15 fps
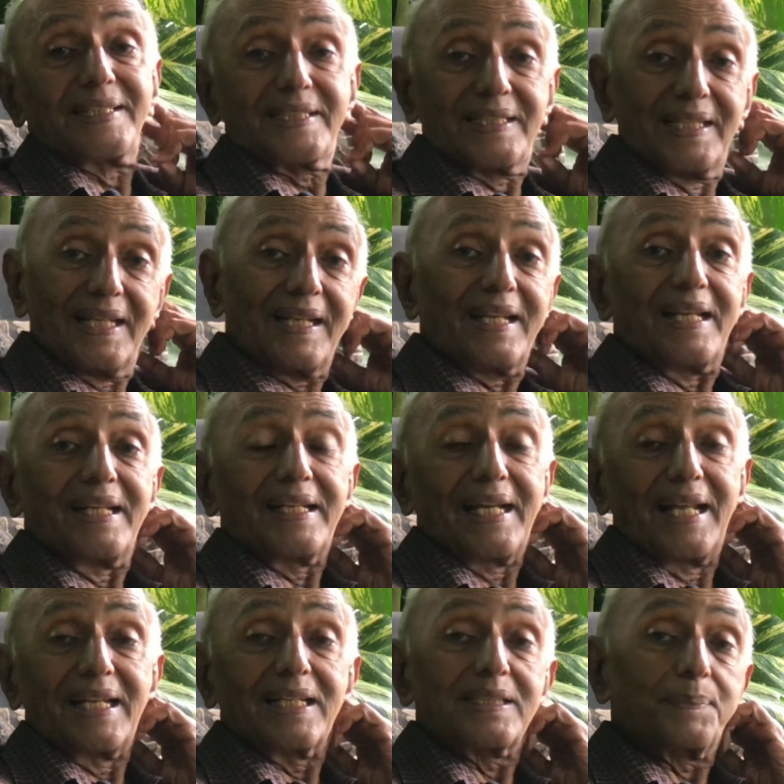theory
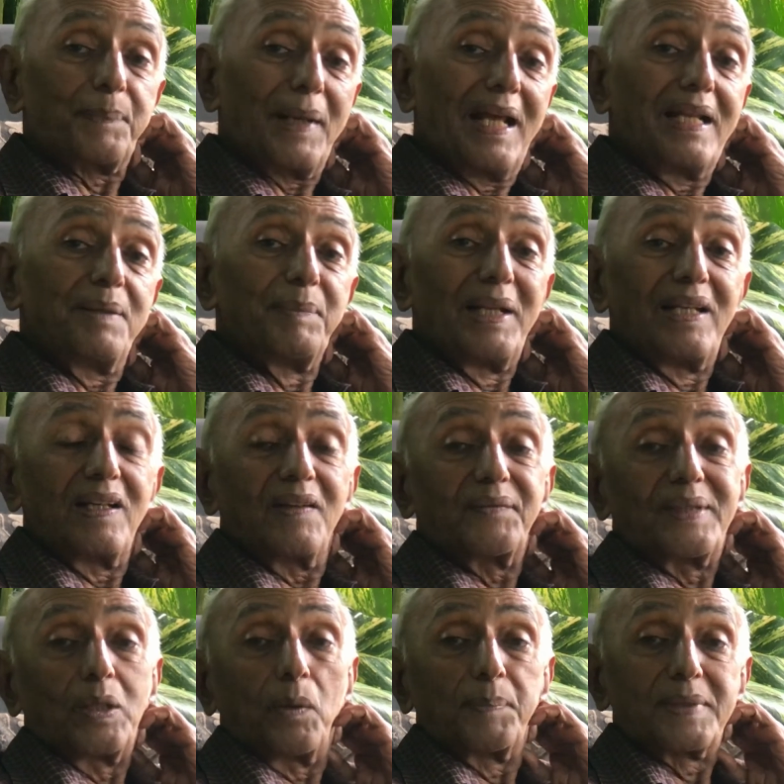can explain many of
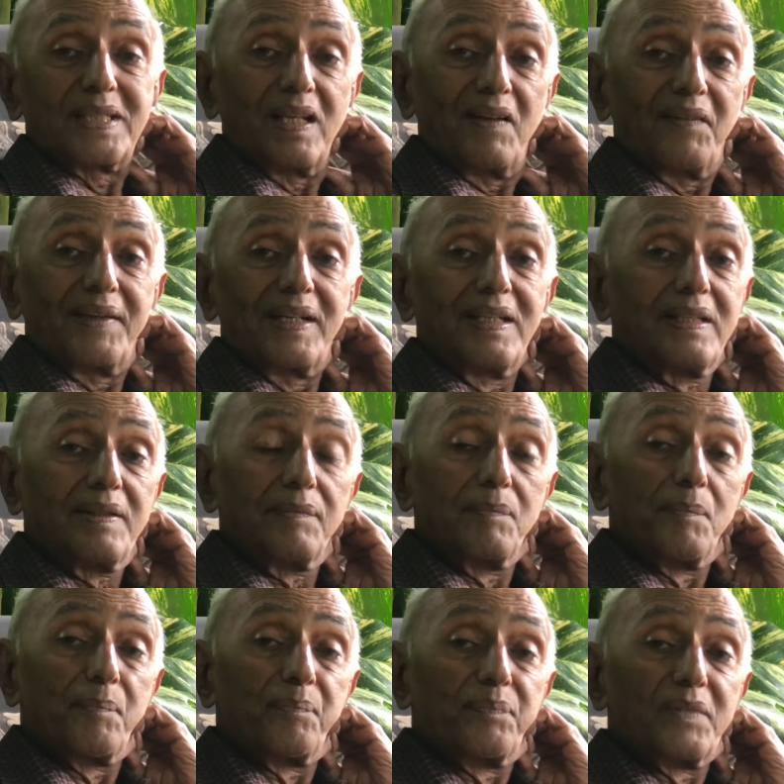the observed
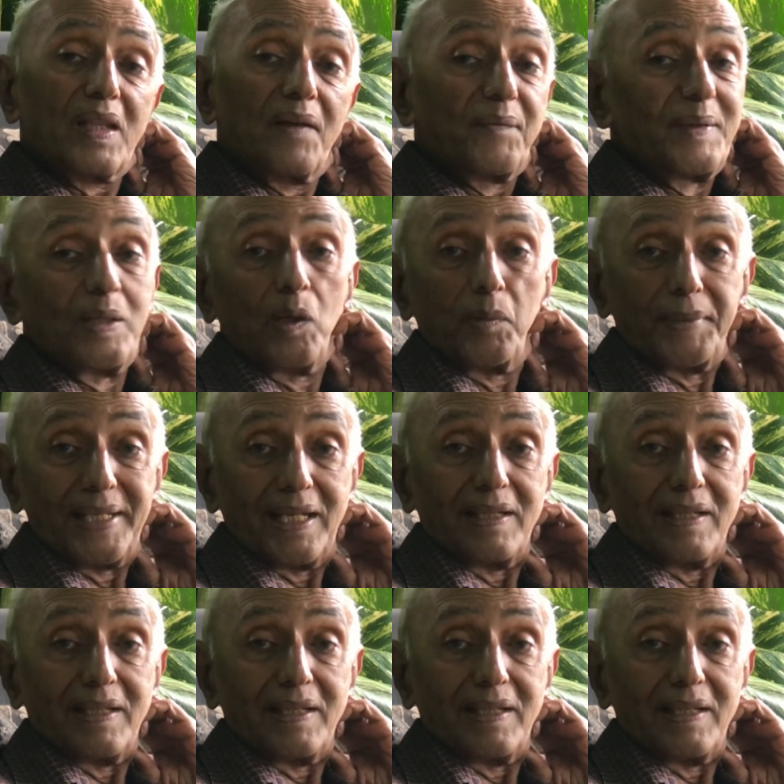phenomena,